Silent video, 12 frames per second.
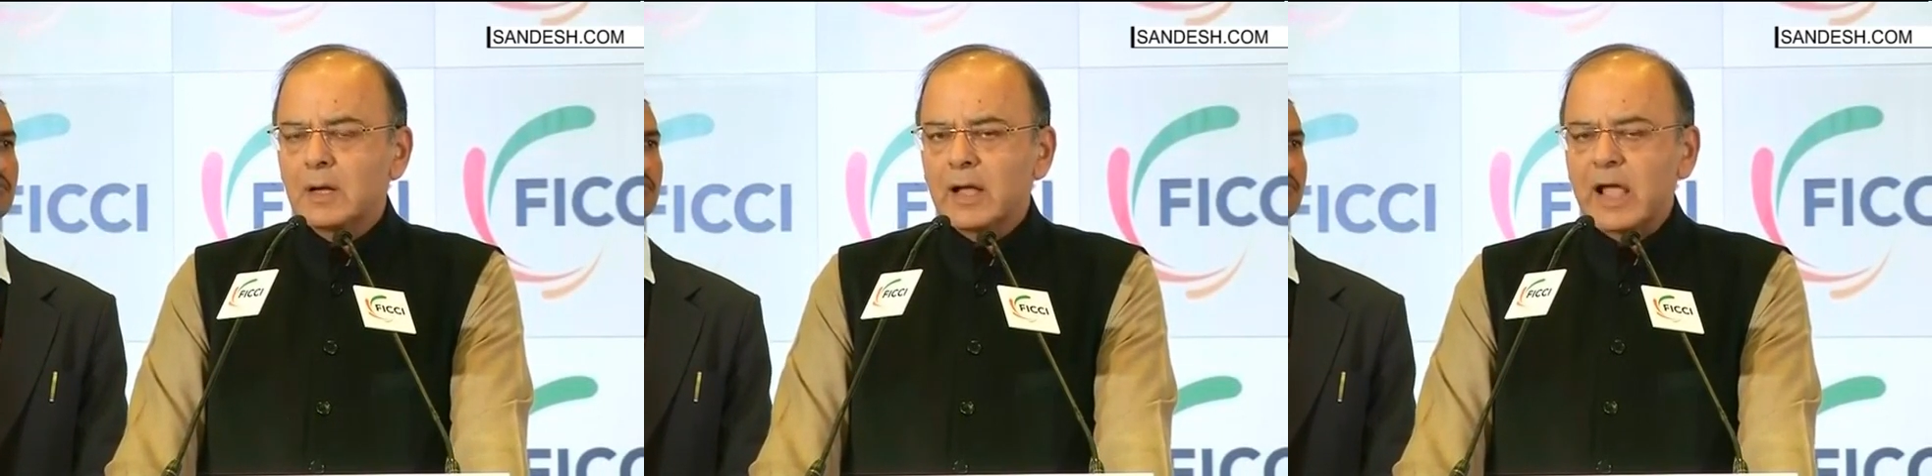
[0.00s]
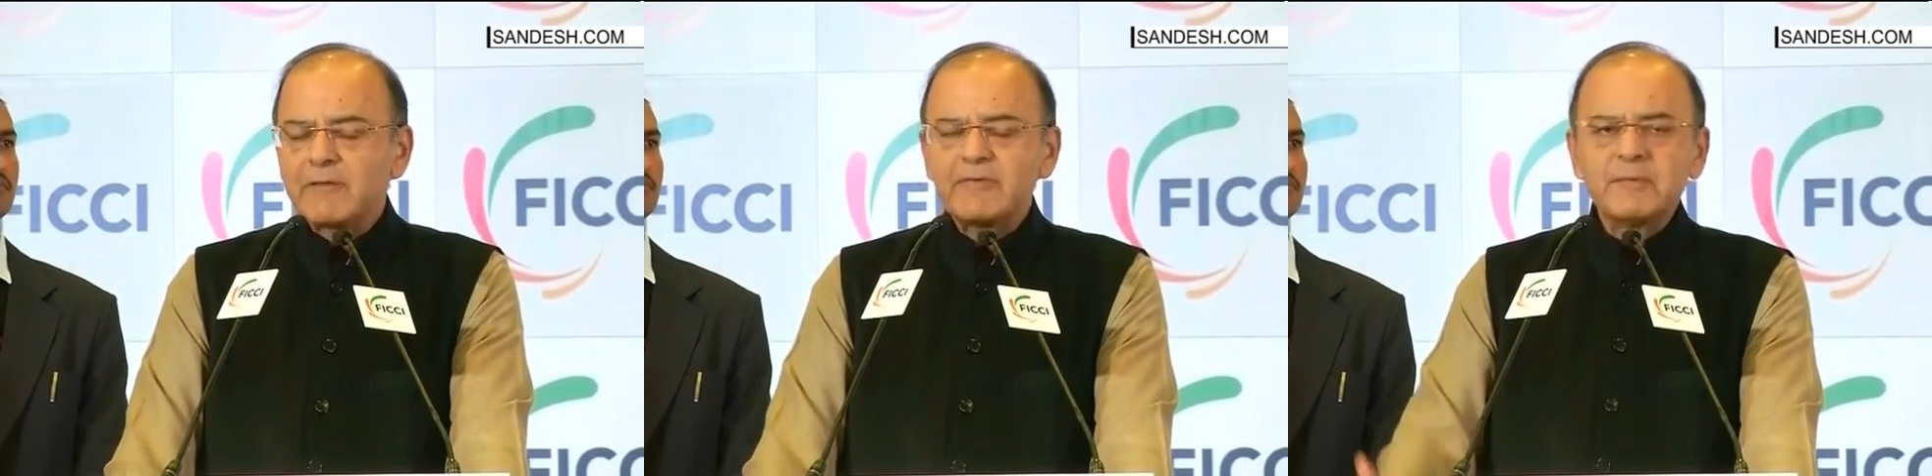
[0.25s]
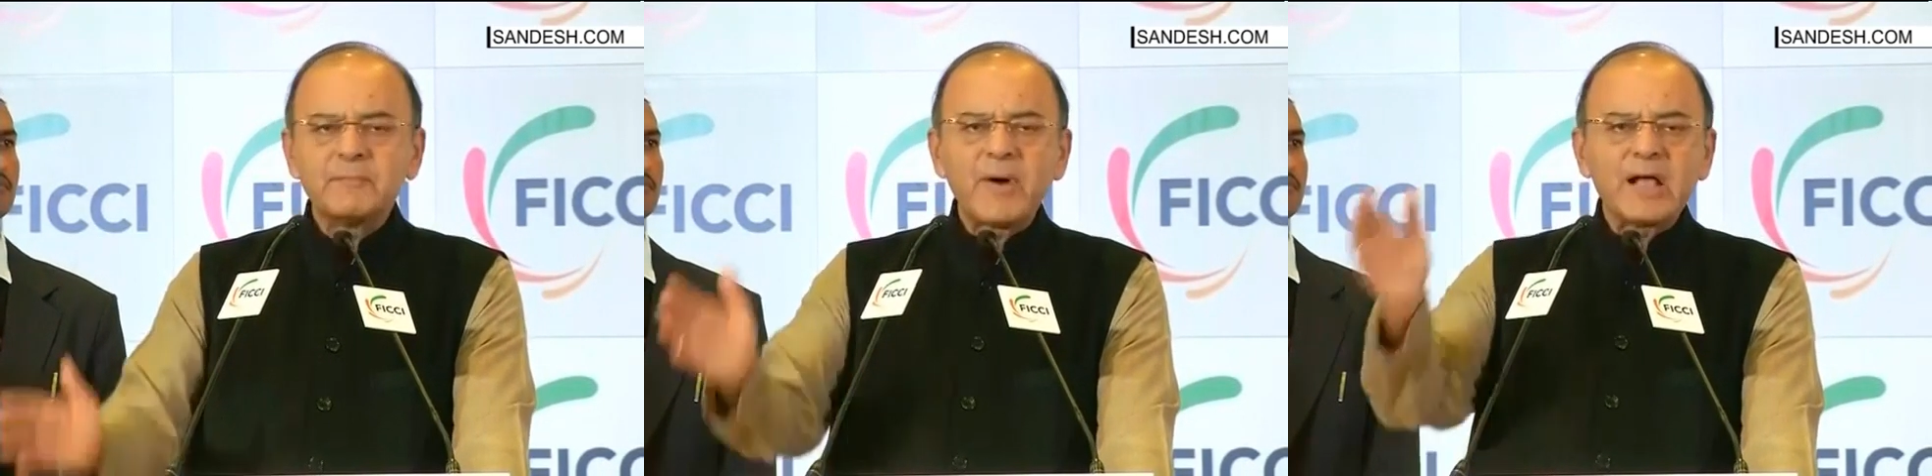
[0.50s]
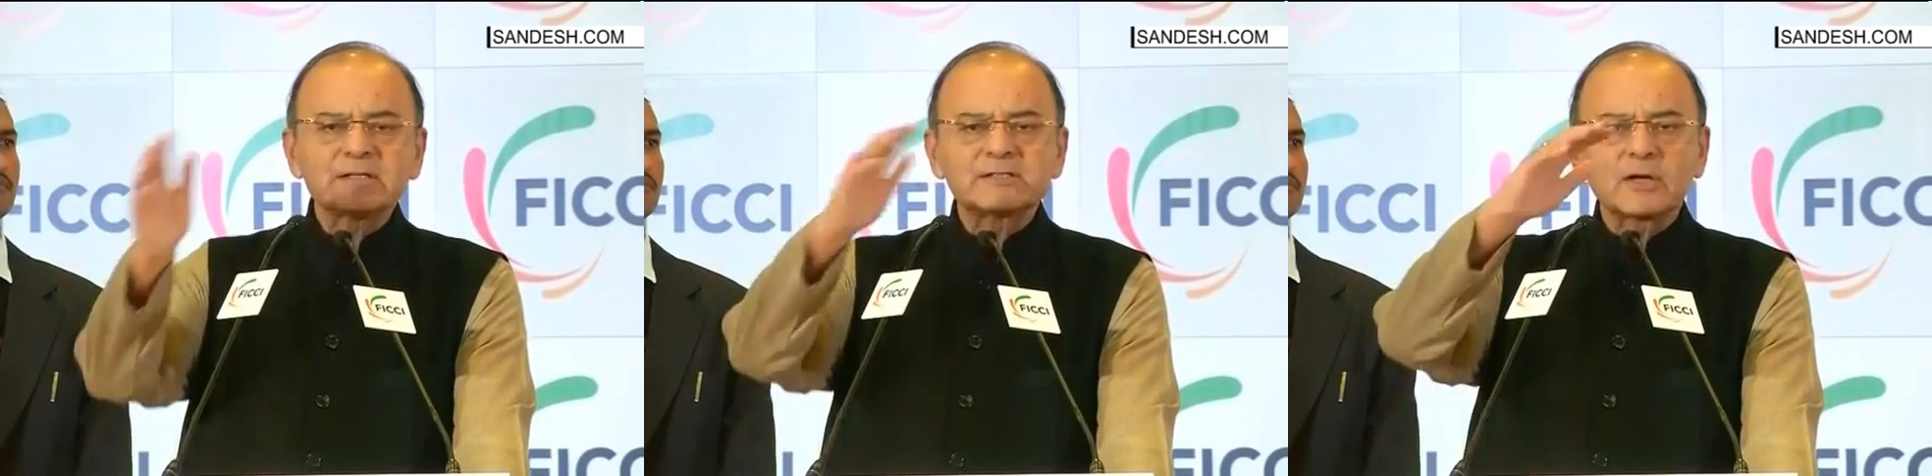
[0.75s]
Having
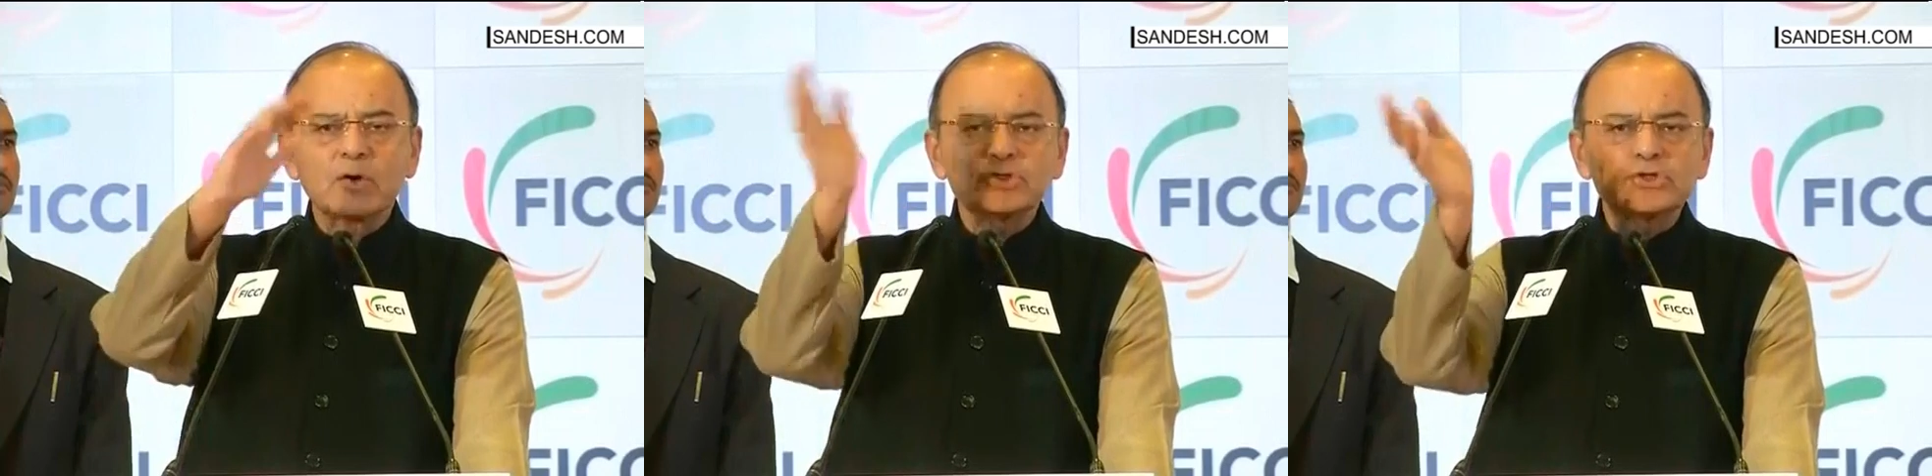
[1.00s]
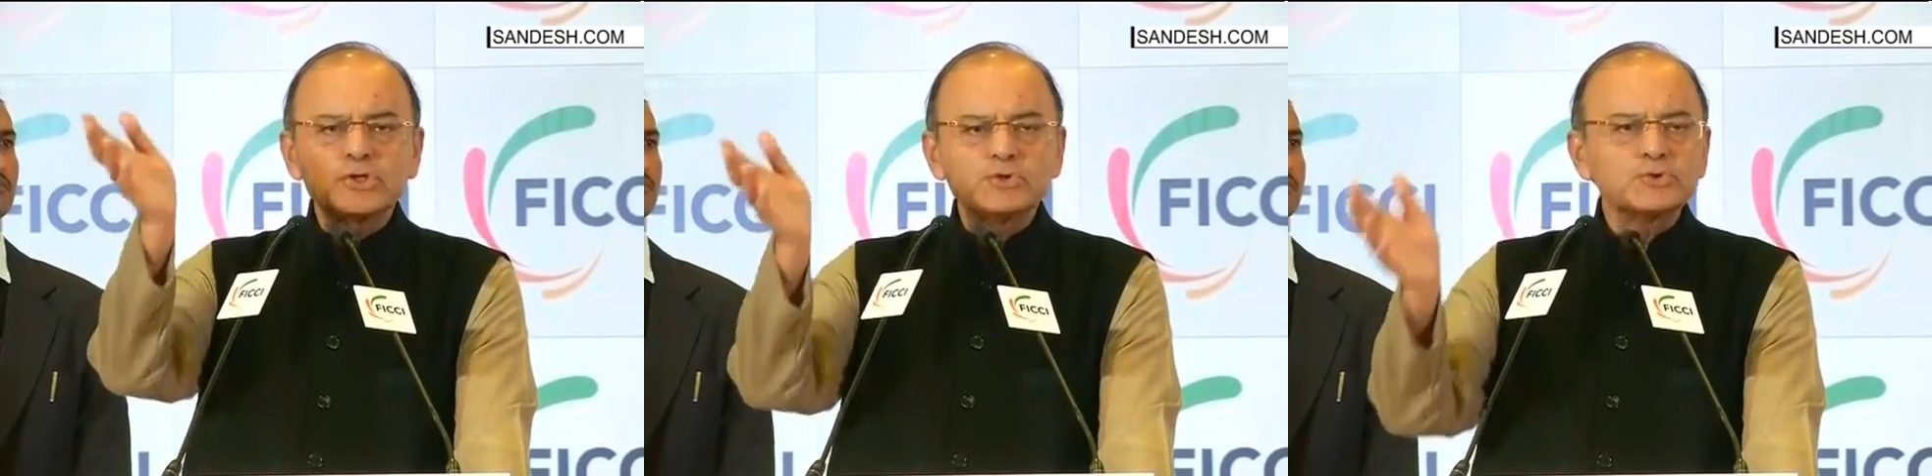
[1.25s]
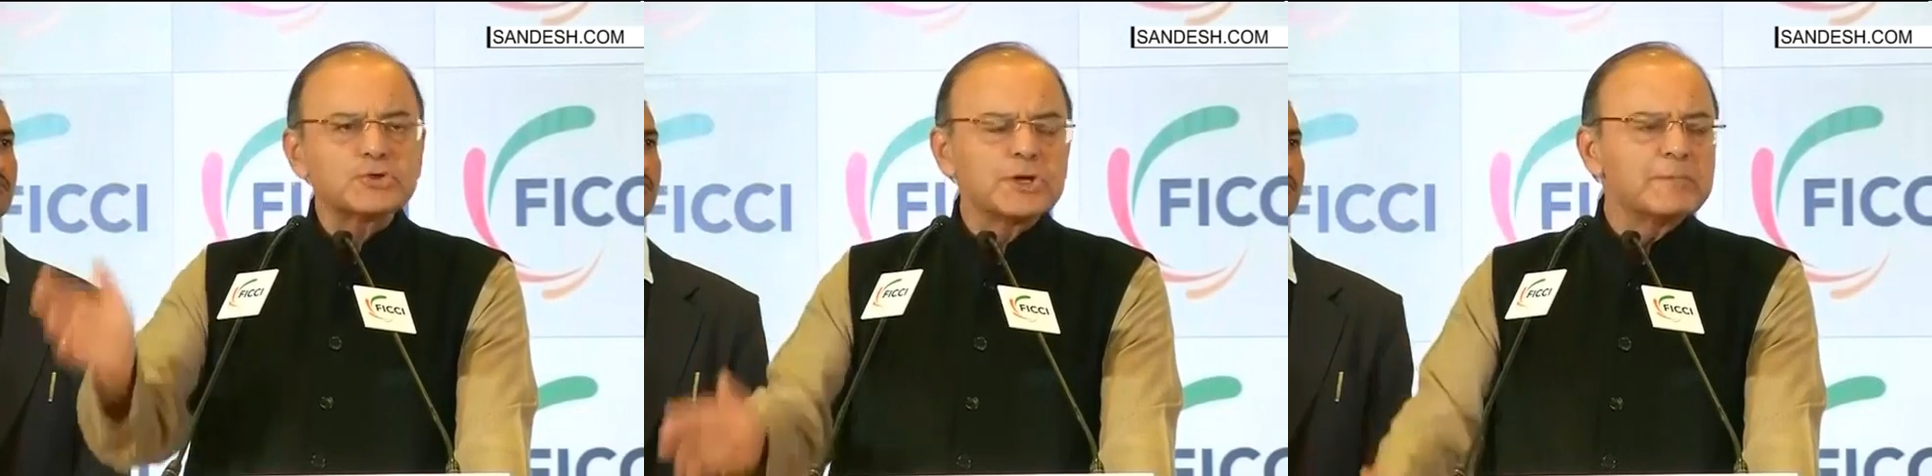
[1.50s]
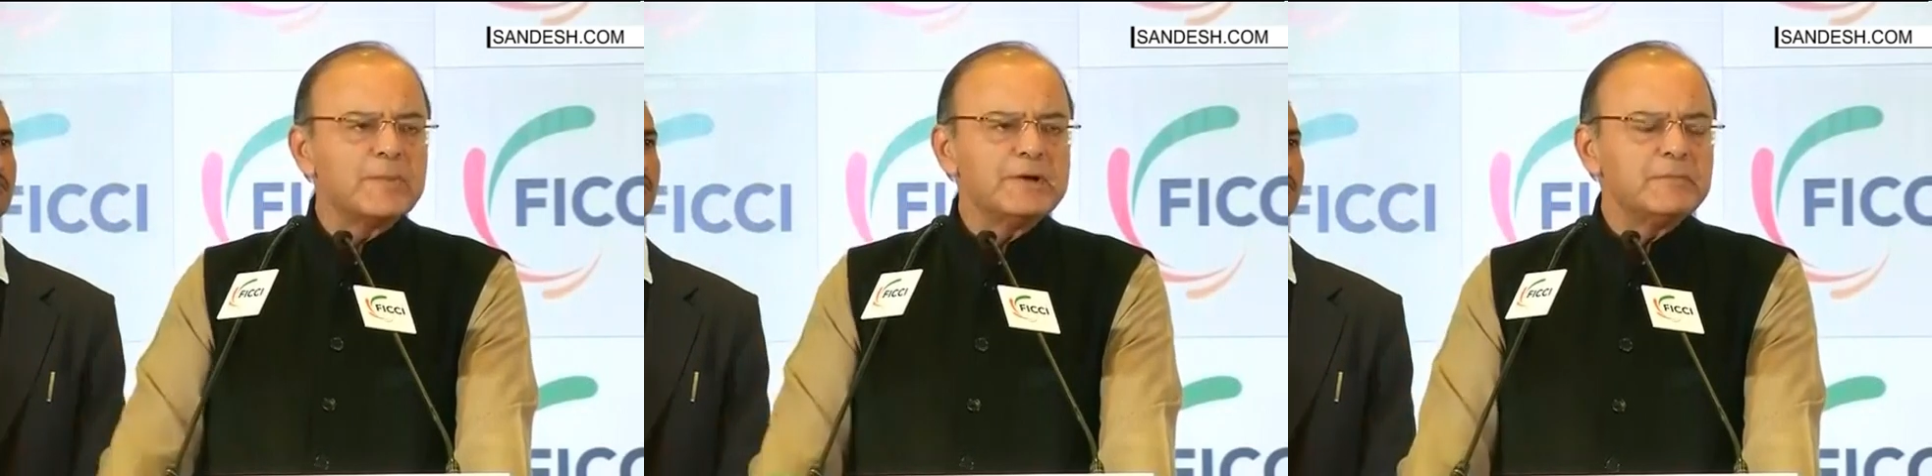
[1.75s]
passed the Constitution
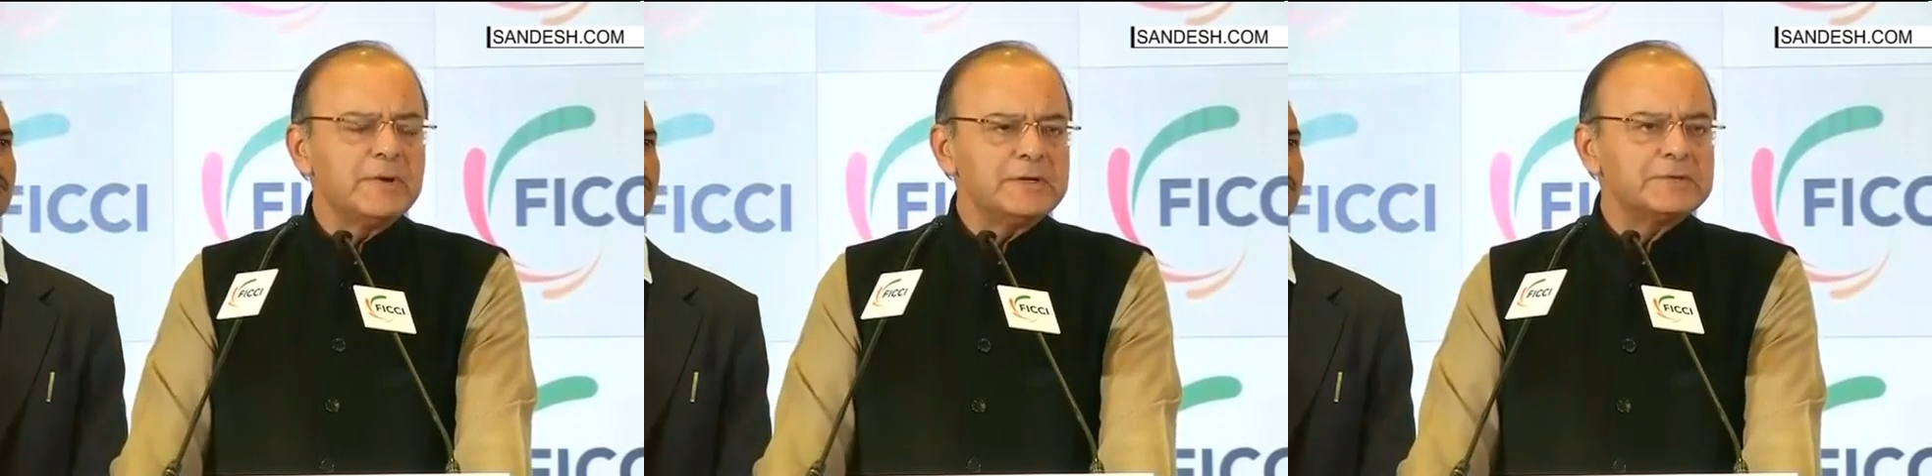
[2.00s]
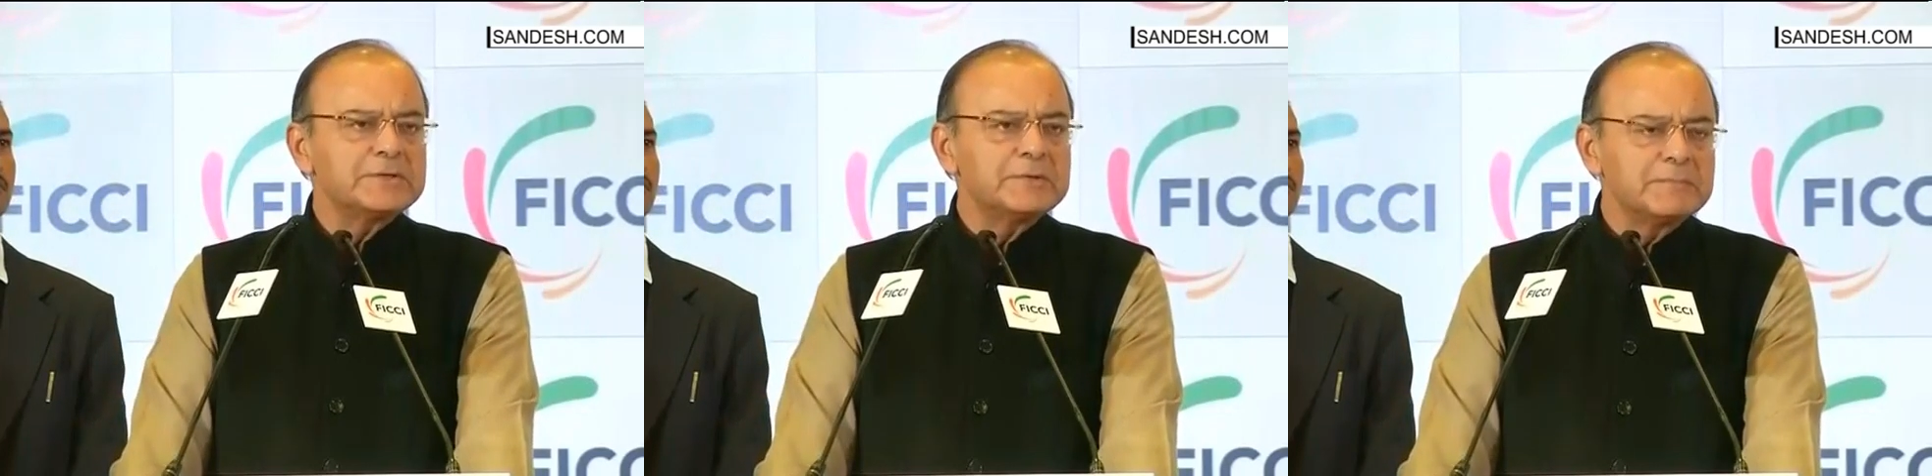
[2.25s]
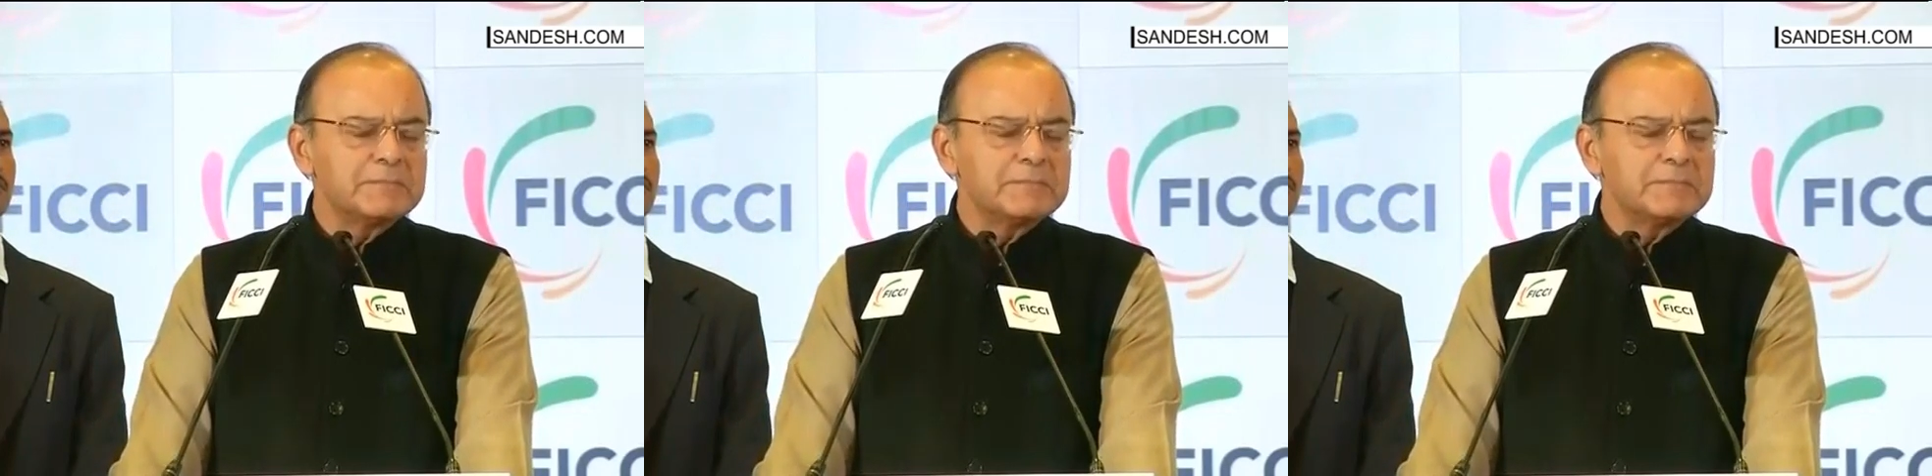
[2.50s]
Amendment,